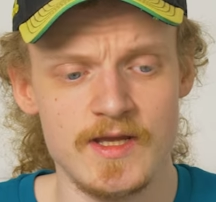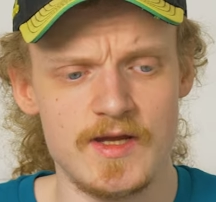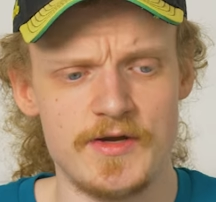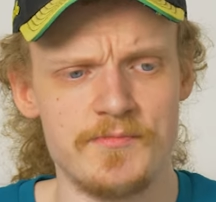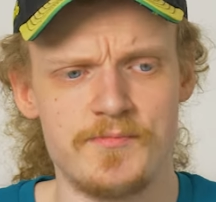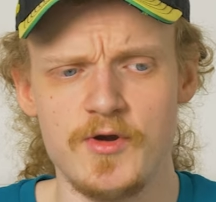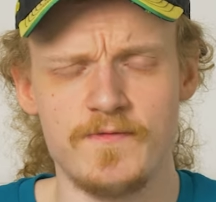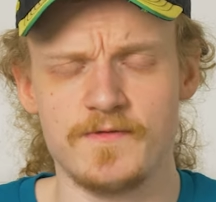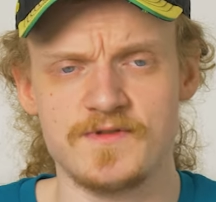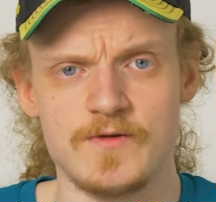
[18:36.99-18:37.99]
Both
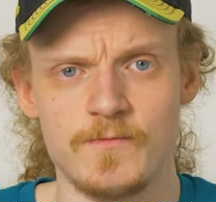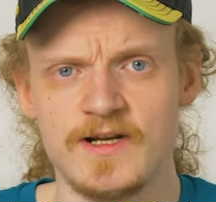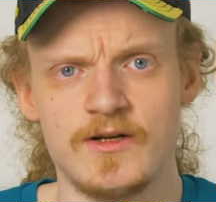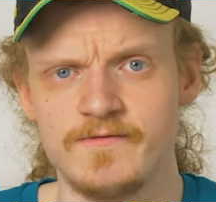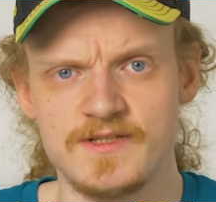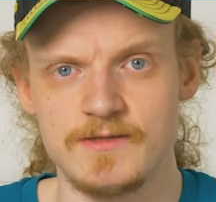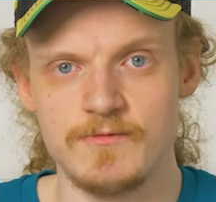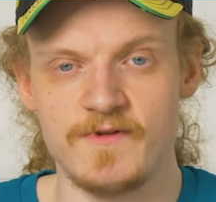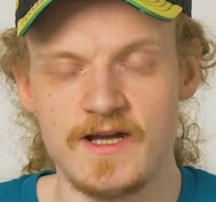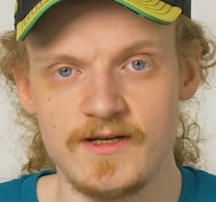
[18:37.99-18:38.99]
have done well, obviously
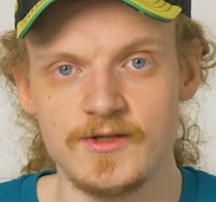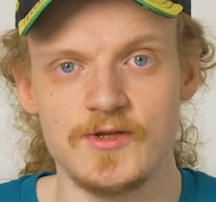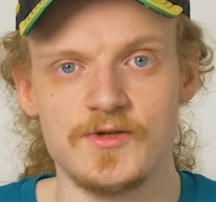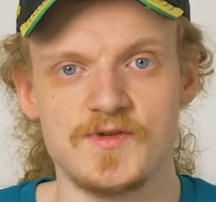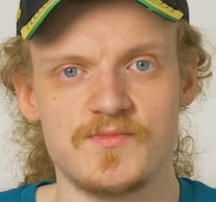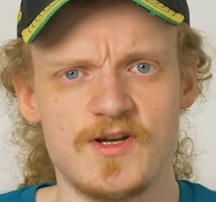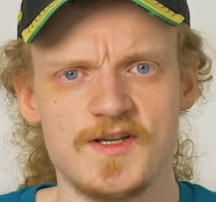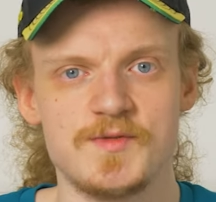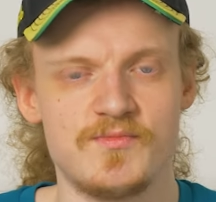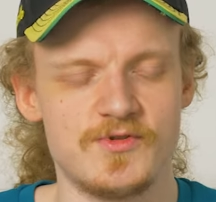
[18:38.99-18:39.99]
with Ilott, no
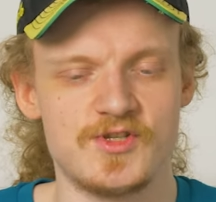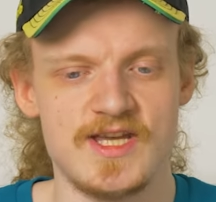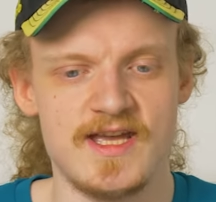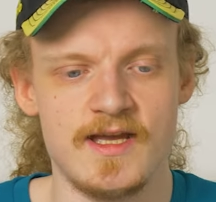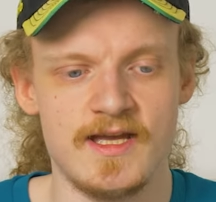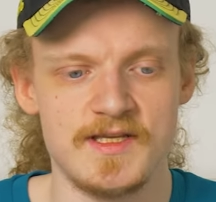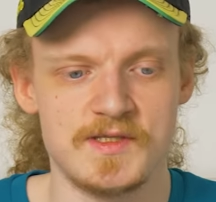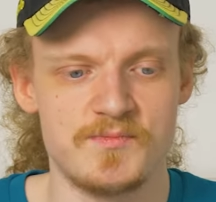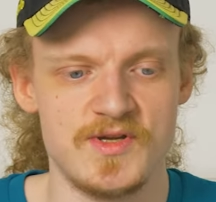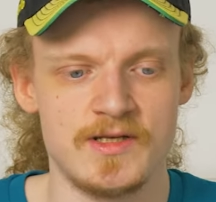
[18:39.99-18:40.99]
surprise. Pourchaire
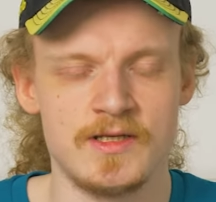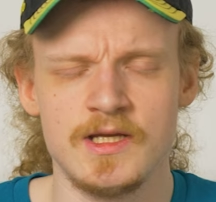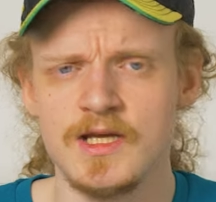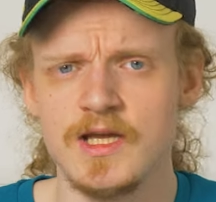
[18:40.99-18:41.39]
has been